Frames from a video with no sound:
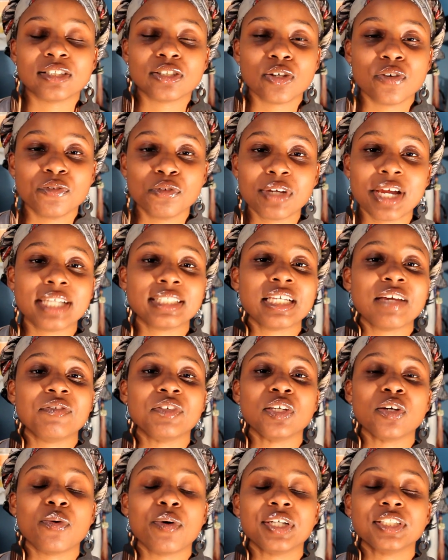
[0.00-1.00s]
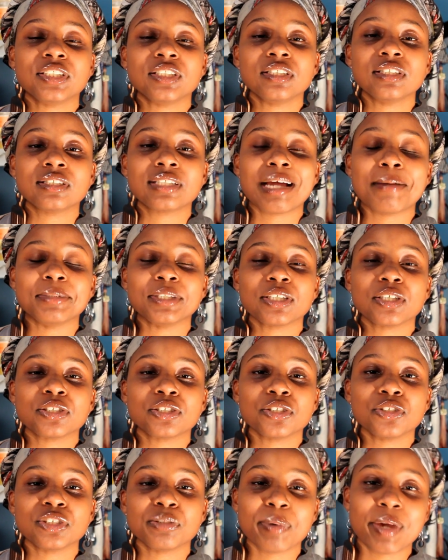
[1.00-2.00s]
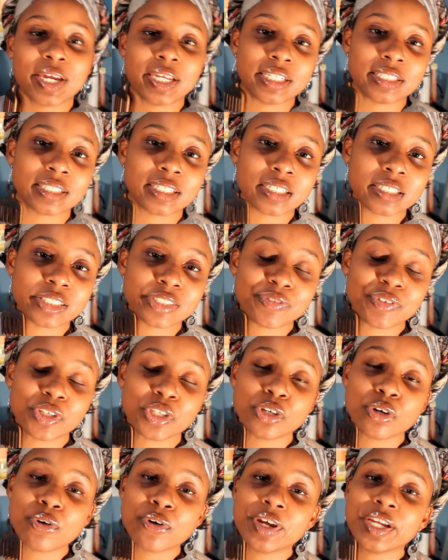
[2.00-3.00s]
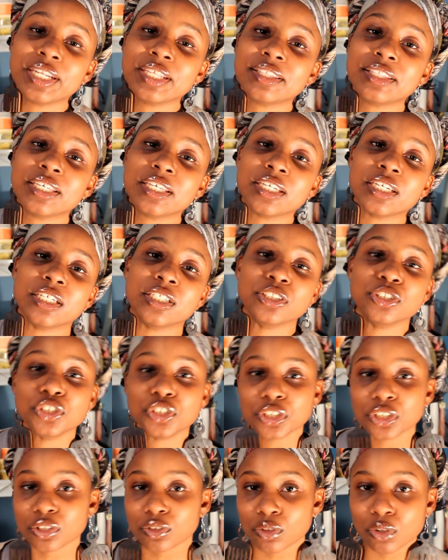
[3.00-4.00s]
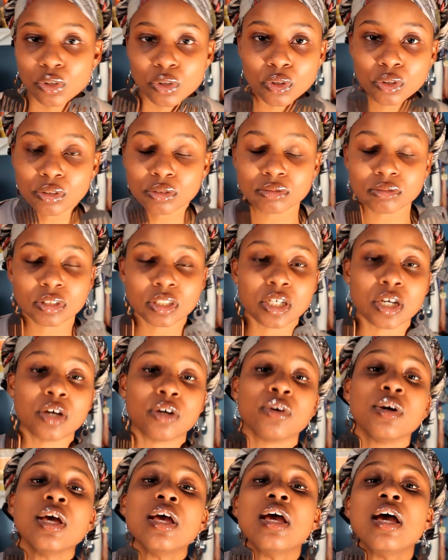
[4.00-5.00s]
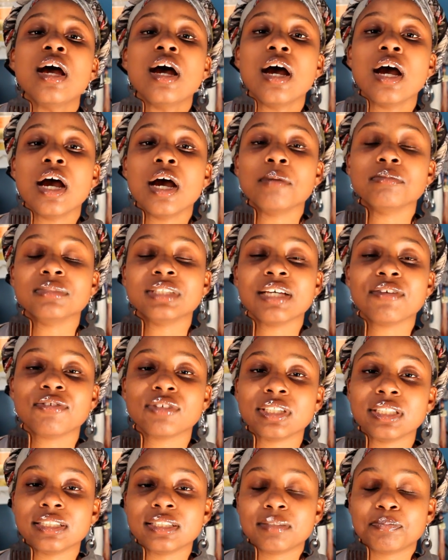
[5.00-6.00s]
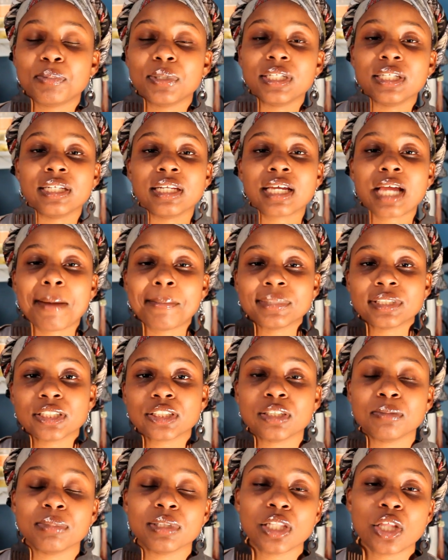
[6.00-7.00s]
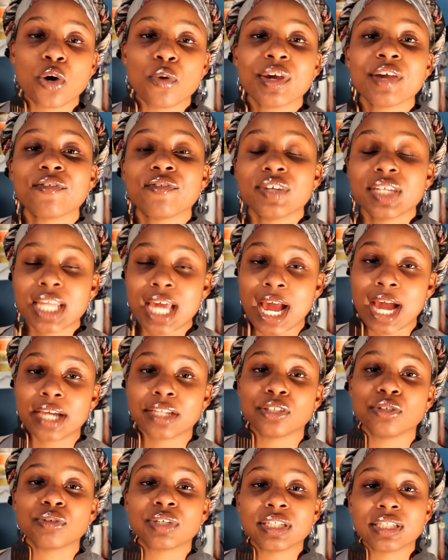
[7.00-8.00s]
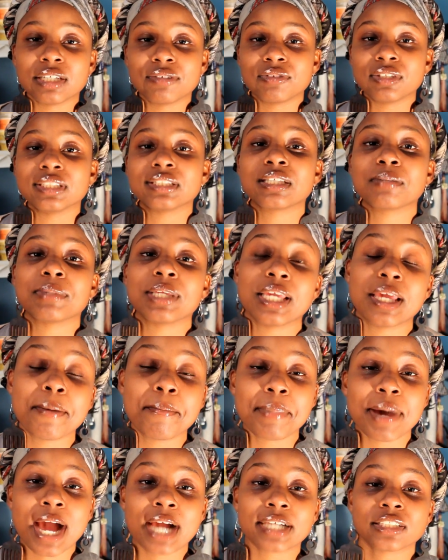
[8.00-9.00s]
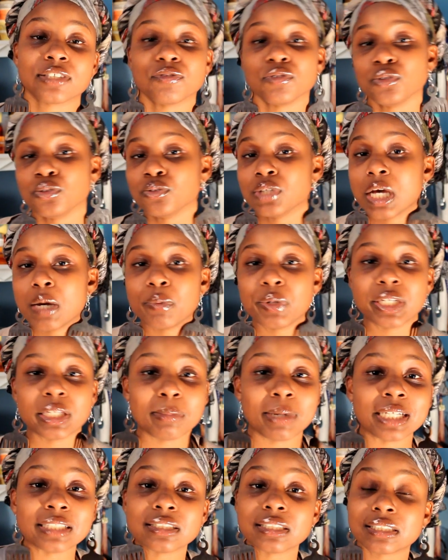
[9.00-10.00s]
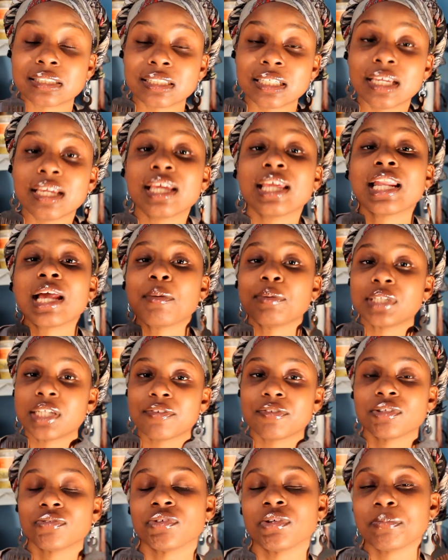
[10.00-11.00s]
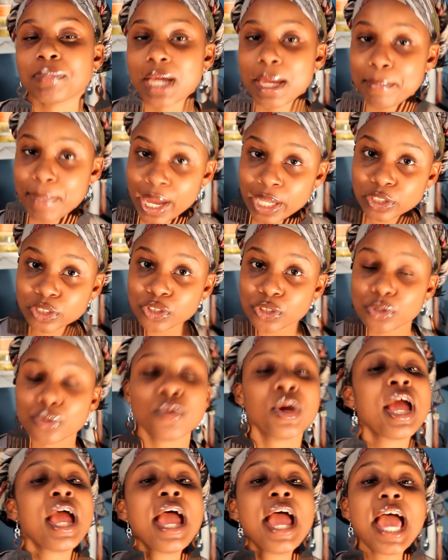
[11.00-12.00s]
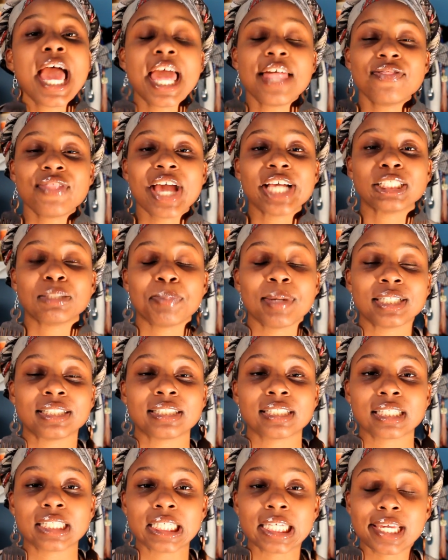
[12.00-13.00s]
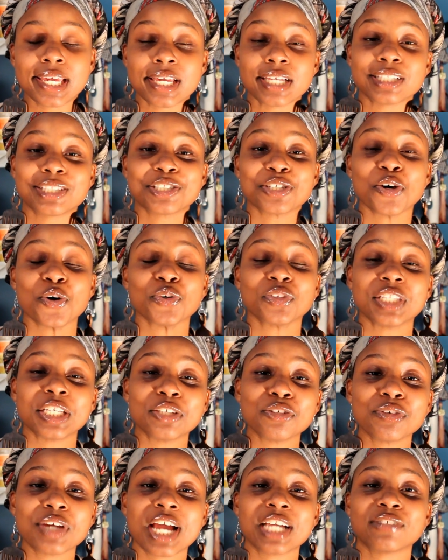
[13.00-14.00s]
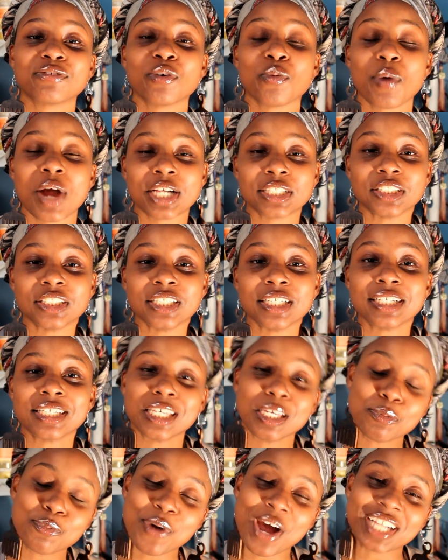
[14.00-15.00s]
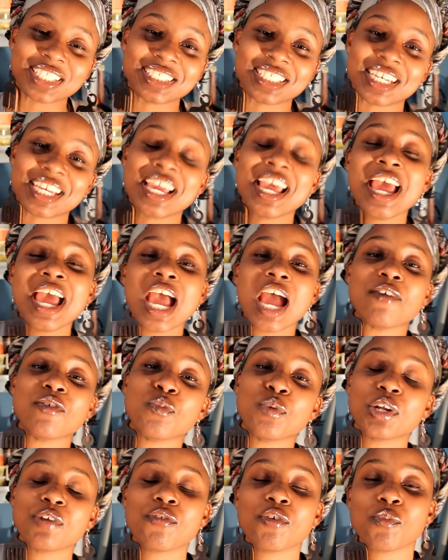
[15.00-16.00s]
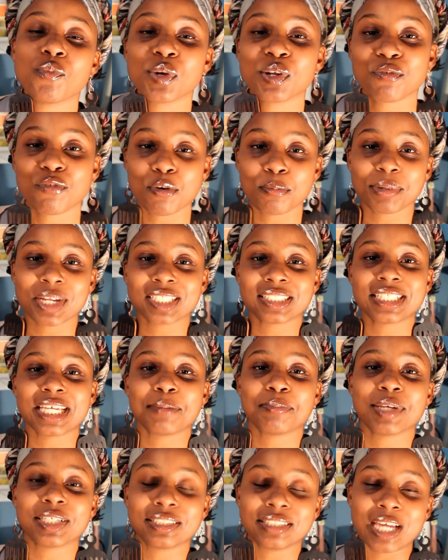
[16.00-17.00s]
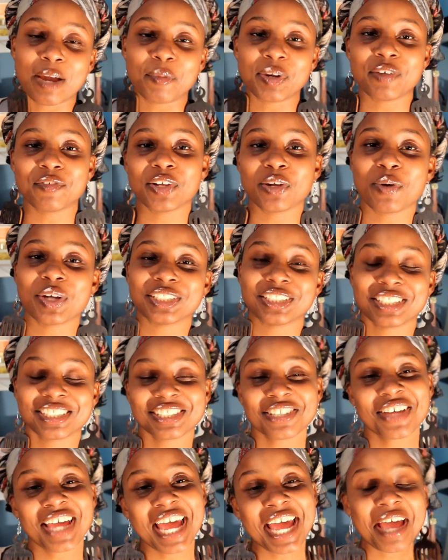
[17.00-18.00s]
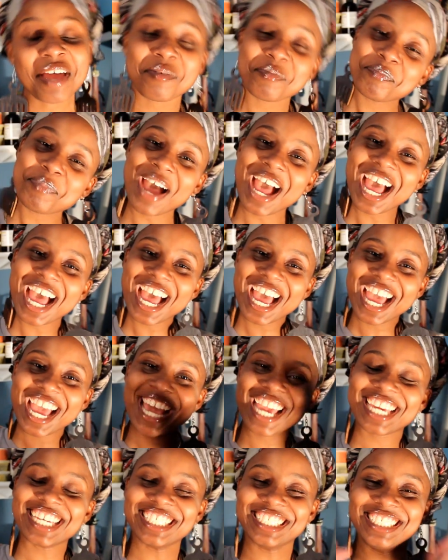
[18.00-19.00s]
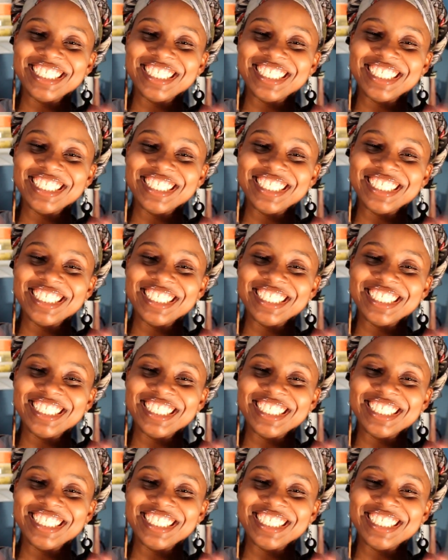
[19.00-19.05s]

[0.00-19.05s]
So if you guys have any questions, comments, or concerns about anything in this video or anything in general, you know, um, definitely put in the comment section below. If not, you can definitely send me an inbox if you do not want anybody to see it, and I will definitely reply back to you. And that's basically it. So thank you guys for watching. Keep watching. Have a wonderful, wonderful, blessed day, blessed night whenever you're watching this. Okay, bye!